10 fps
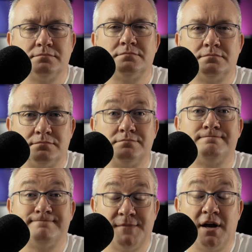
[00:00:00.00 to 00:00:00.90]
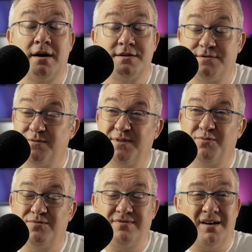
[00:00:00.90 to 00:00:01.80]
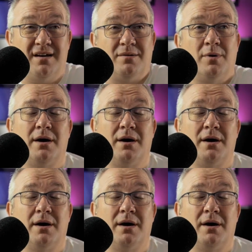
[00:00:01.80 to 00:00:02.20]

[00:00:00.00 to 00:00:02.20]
which I found really interesting, because that's normally like